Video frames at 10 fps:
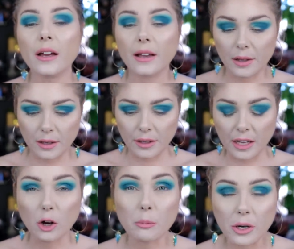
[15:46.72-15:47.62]
uh,
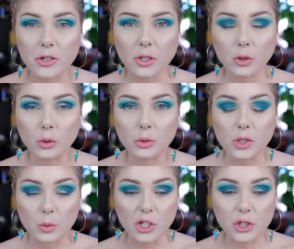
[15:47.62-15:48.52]
in comparison to the
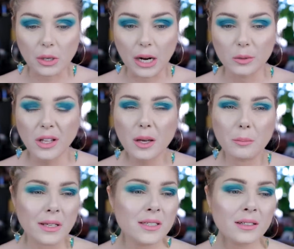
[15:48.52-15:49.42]
Swedish crown.
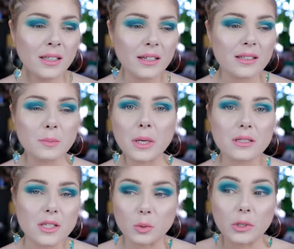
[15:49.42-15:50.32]
Basically, it's
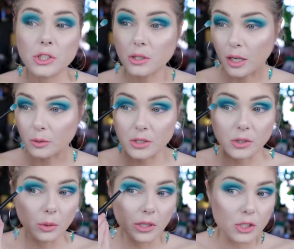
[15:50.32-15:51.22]
because the Swedish crown is
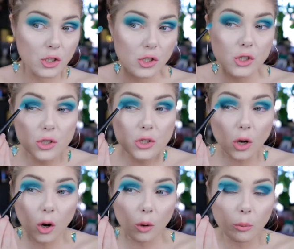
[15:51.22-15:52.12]
doing
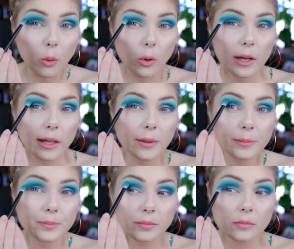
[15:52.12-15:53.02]
so poorly.
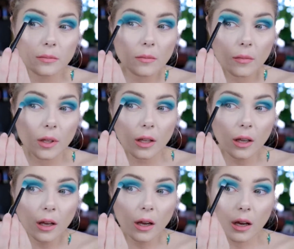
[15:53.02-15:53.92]

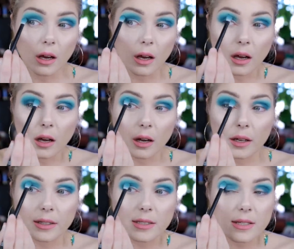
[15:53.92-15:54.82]
Uh,
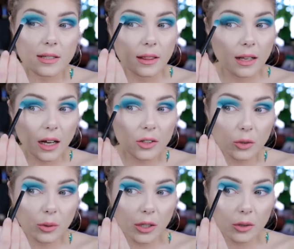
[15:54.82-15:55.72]
it is not
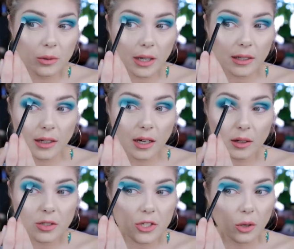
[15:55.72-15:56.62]
doing good right
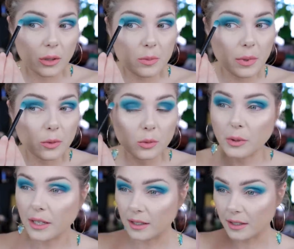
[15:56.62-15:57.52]
now, so it's been
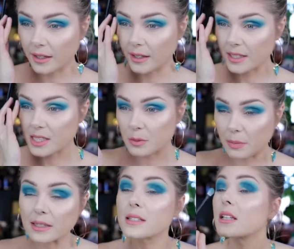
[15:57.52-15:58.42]
really
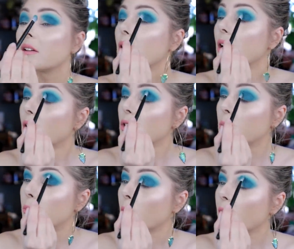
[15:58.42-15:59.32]
expensive to
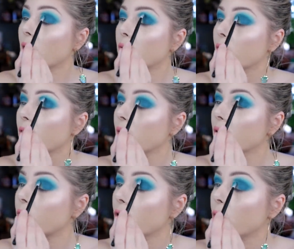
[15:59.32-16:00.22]
book everything for